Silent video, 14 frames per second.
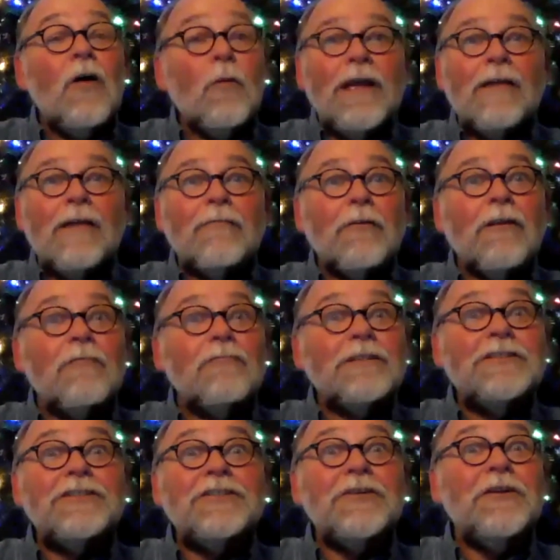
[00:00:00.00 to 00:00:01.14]
we have a lovely
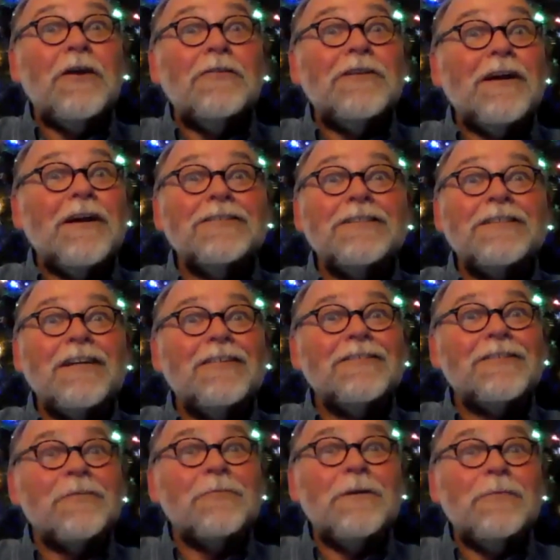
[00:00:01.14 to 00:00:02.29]
studio downstairs
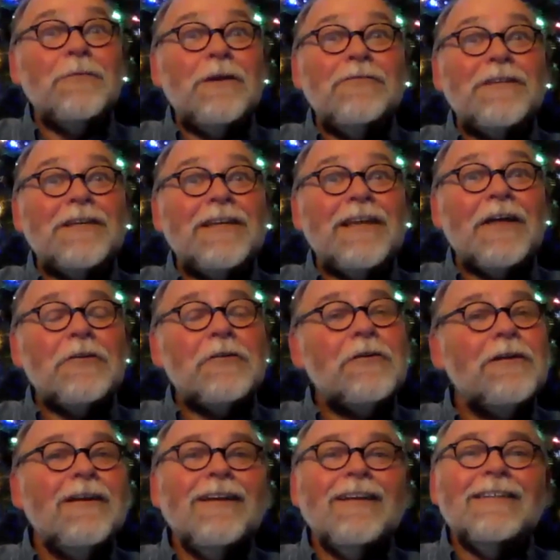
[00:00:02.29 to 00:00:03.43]
that we weave together.
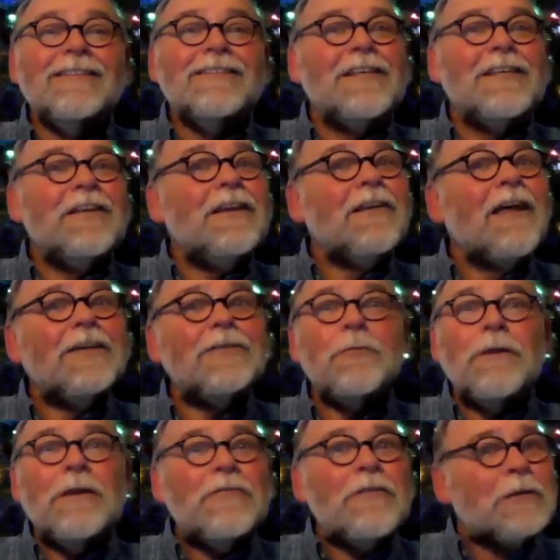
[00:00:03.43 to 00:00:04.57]
Cindy likes
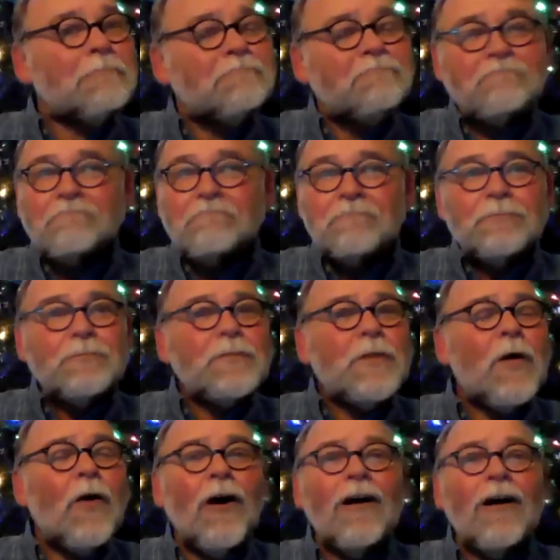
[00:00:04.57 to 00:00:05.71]
weaving
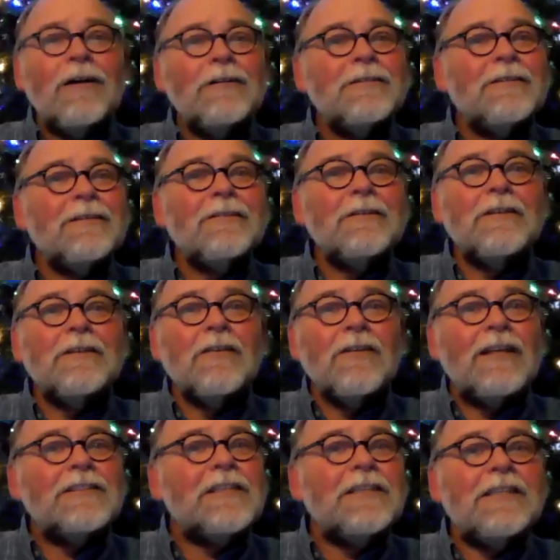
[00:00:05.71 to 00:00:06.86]
uh
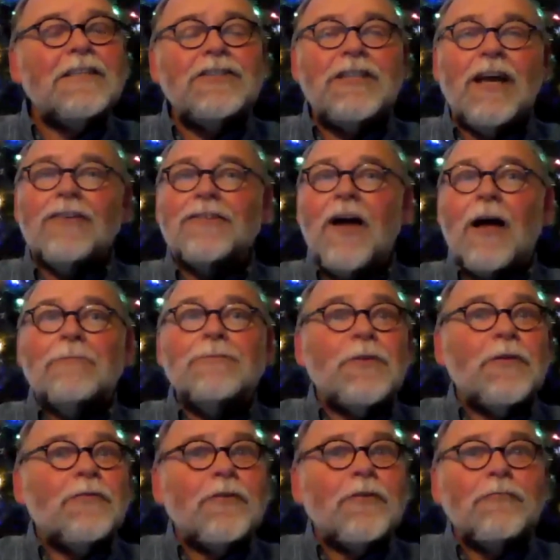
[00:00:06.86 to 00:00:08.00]
Lots of dish towels. I'm
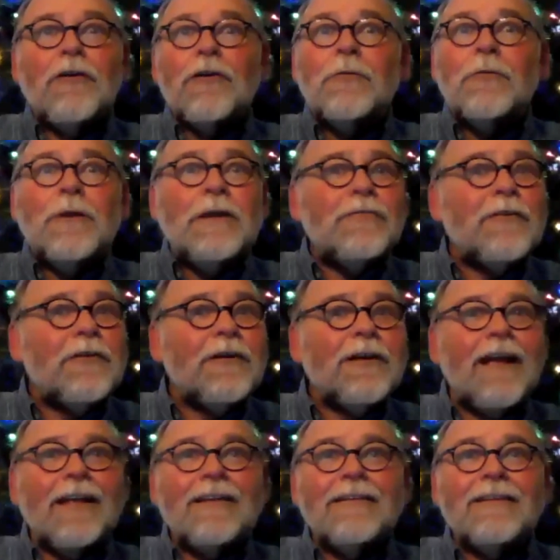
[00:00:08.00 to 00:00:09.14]
sort of the rug weaver
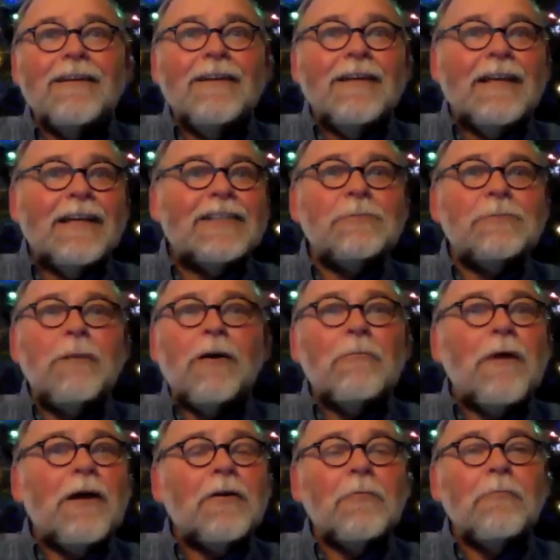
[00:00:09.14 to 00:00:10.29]
and
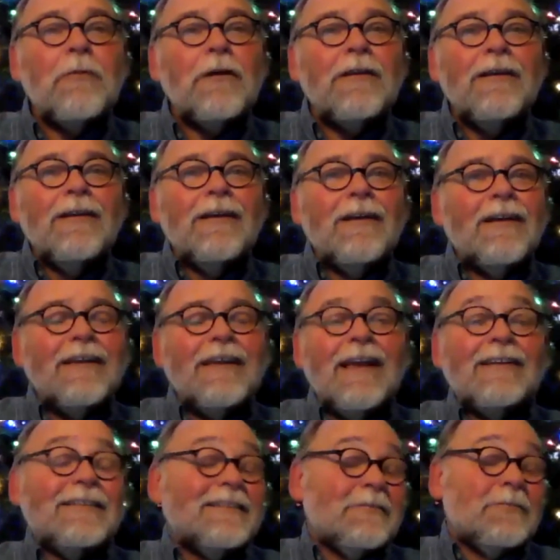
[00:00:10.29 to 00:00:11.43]
experimenter, but
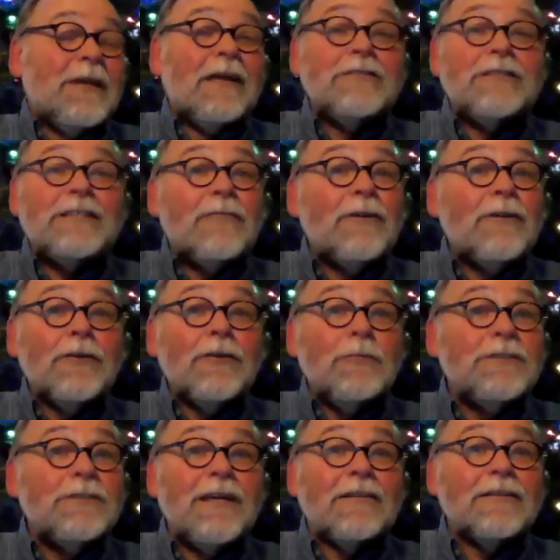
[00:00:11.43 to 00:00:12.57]
yeah, we have 7
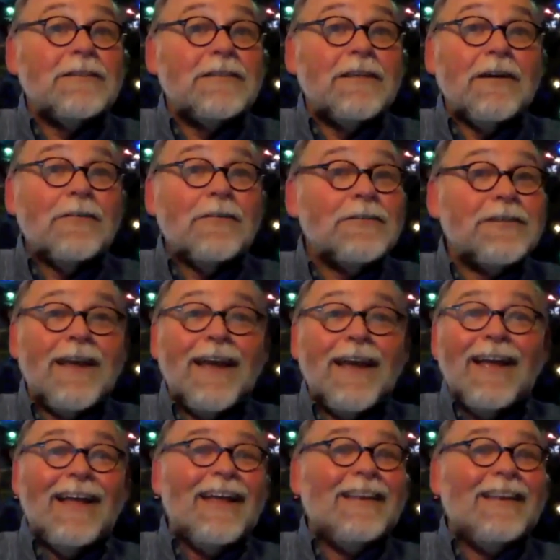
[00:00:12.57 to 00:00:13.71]
looms downstairs
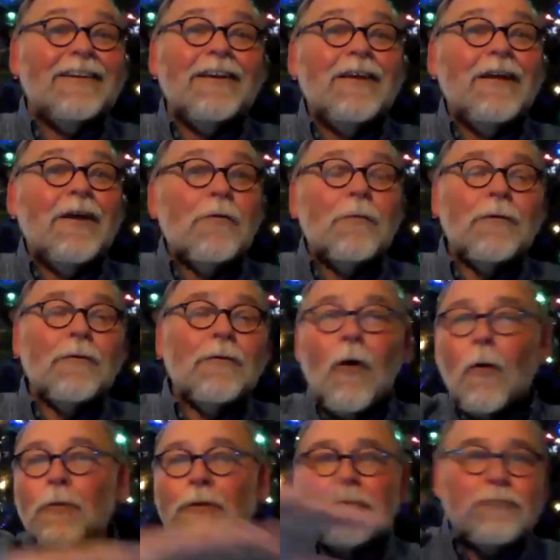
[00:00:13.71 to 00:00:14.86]
and we're
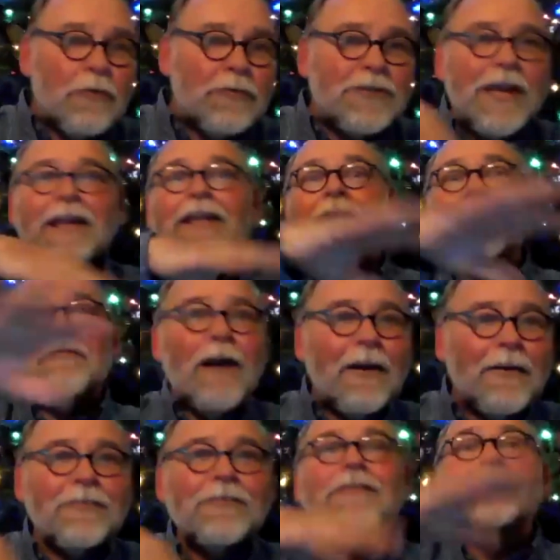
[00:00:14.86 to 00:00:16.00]
always rotating
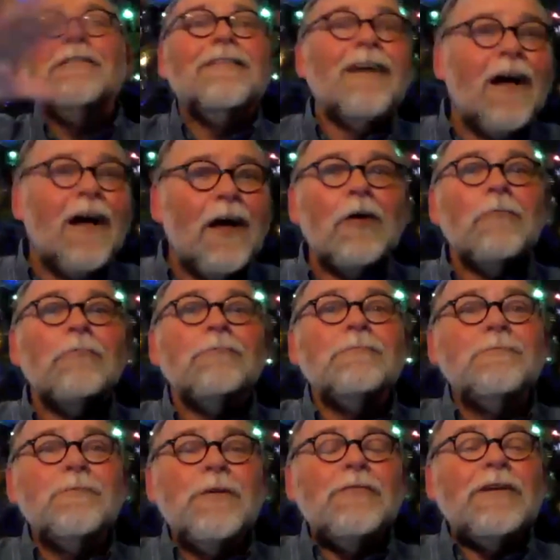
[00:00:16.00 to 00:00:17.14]
around,
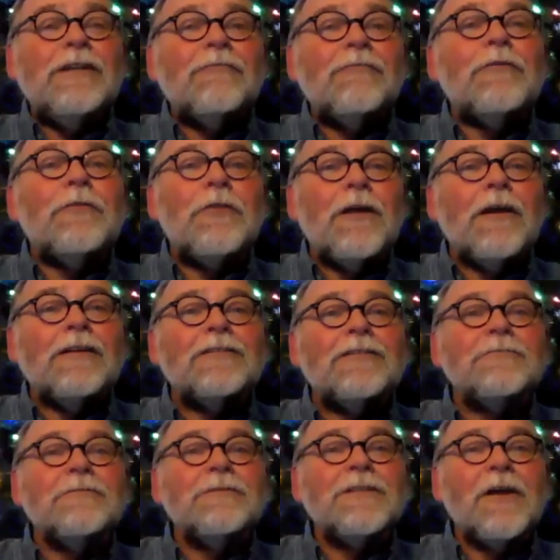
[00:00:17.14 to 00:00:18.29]
weaving different
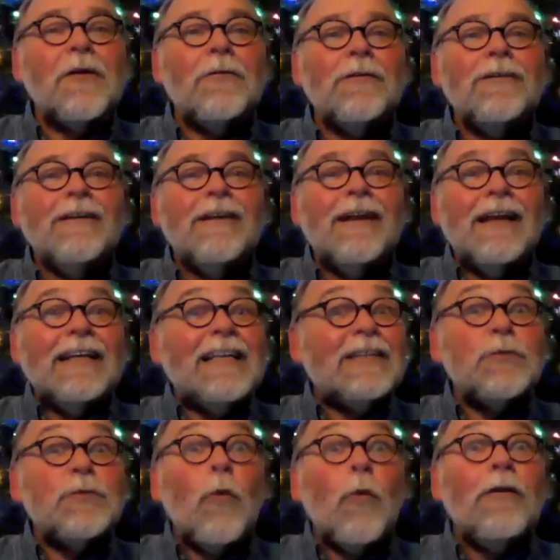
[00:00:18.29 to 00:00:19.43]
things. So
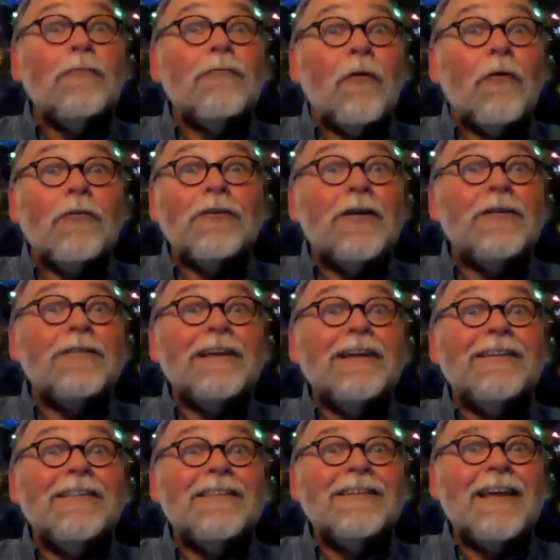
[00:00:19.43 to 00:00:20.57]
it's wonderful. At the
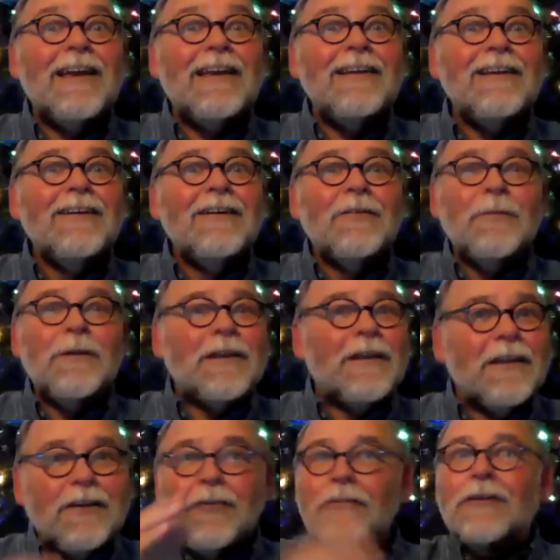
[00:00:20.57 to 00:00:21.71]
end of the day, we can
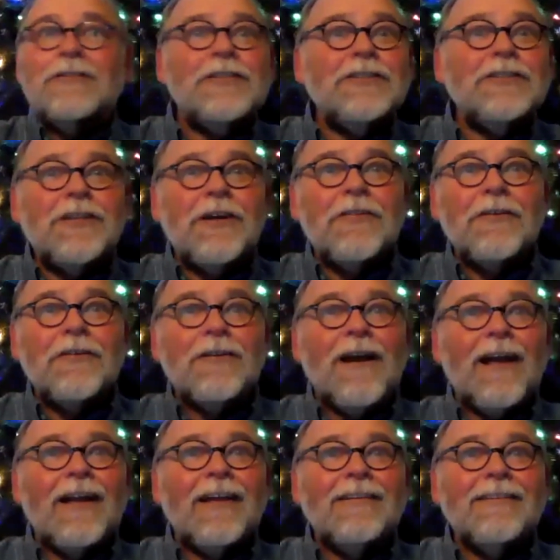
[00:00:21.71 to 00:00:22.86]
encourage each other
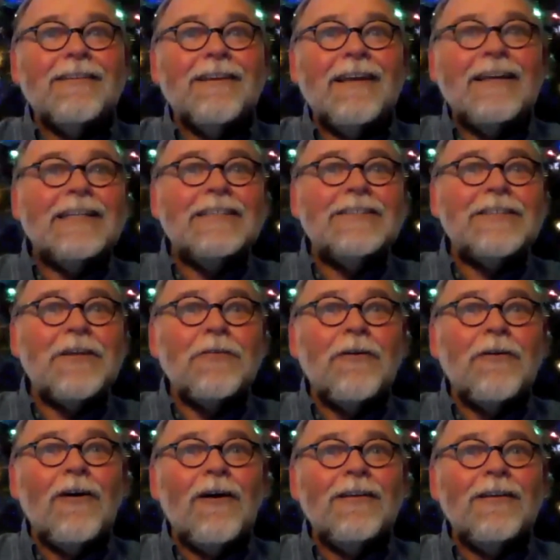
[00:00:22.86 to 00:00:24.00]
and egg each other
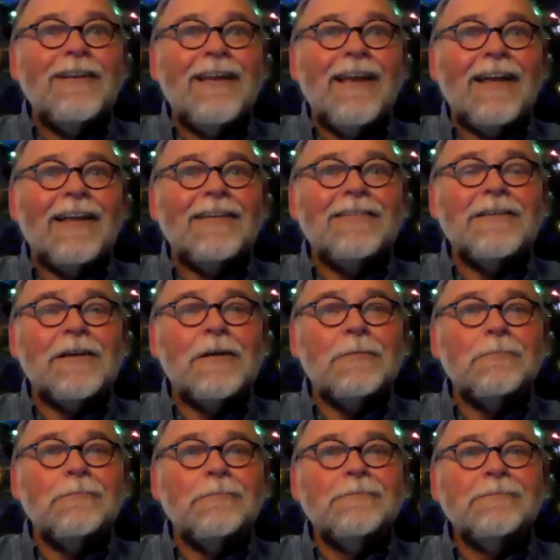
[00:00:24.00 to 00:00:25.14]
on, and
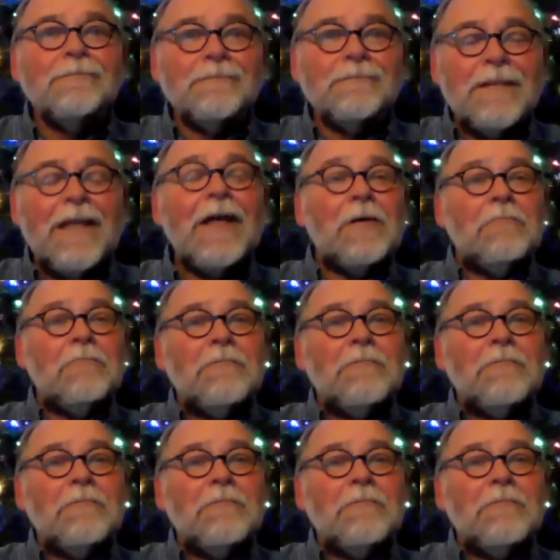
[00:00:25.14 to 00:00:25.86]
yeah,